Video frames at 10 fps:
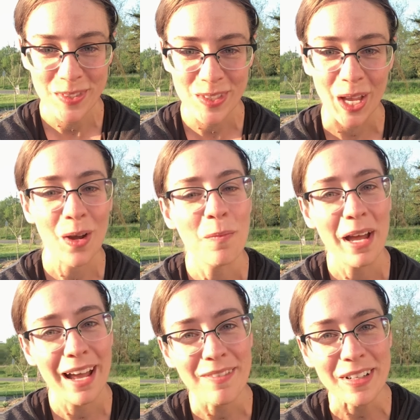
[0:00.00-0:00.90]
So I hope
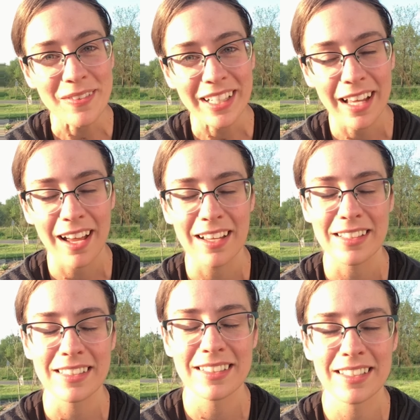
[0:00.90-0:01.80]
everyone
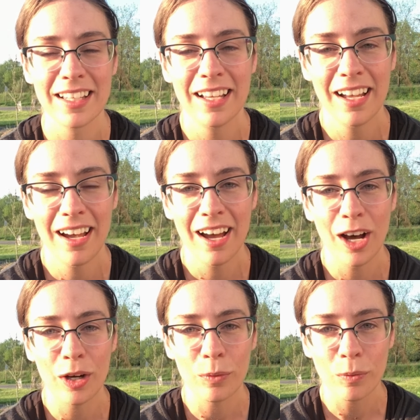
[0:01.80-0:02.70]
has
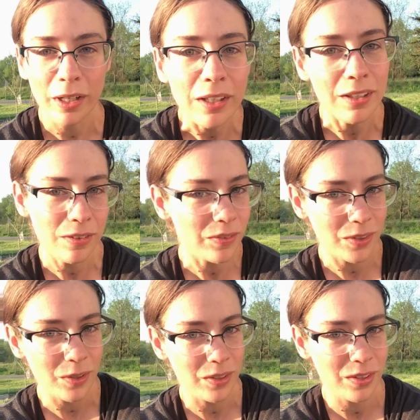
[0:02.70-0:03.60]
a
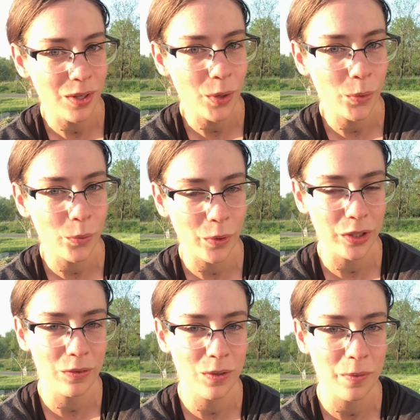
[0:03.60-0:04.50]
wonderful,
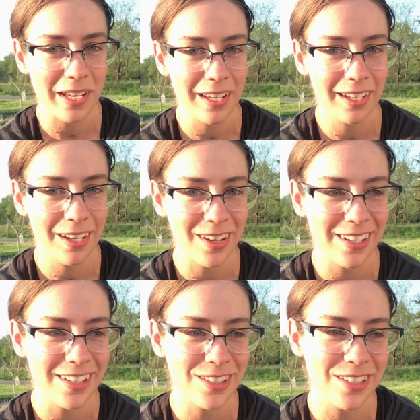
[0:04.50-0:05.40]
wonderful week,
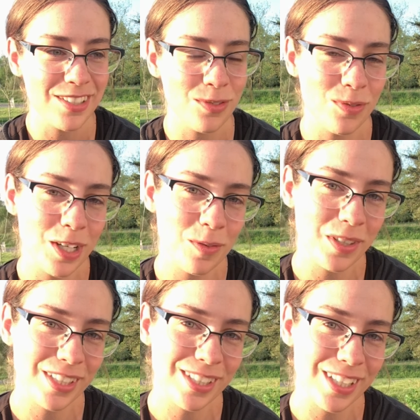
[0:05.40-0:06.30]
and we
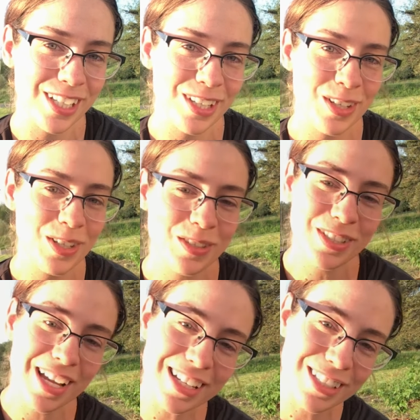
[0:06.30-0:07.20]
will see you
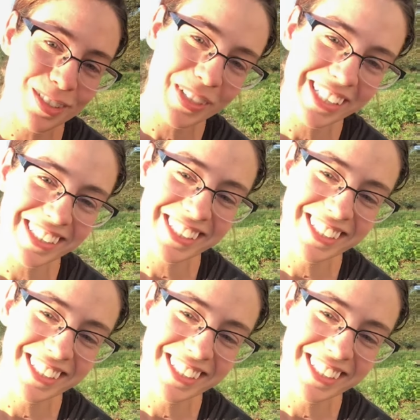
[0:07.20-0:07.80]
next week.